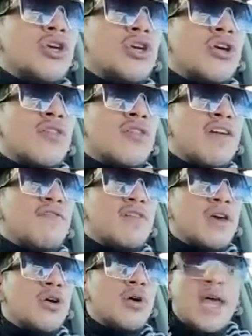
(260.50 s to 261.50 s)
they
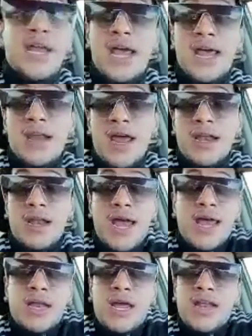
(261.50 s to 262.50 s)
feel, and
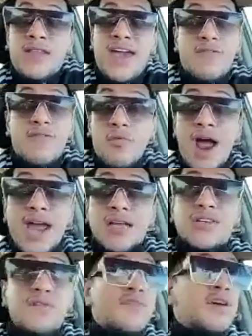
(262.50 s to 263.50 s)
they have a right
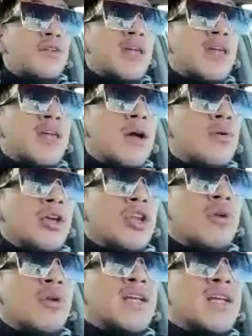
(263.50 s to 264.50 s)
to feel that,
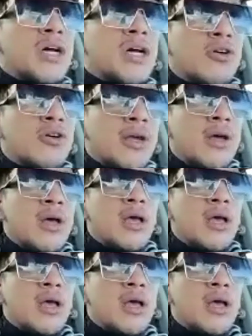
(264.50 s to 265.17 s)
we're not as hungry.